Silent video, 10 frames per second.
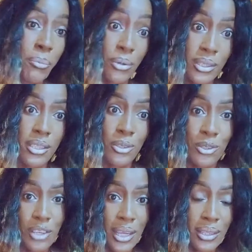proceed to
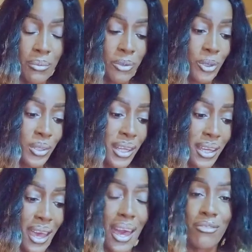trying them on,
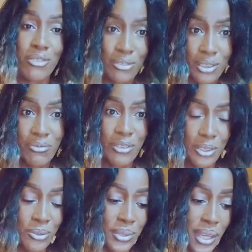I have to film for
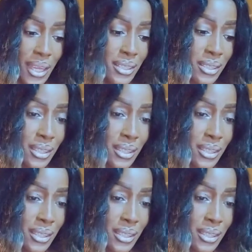you guys.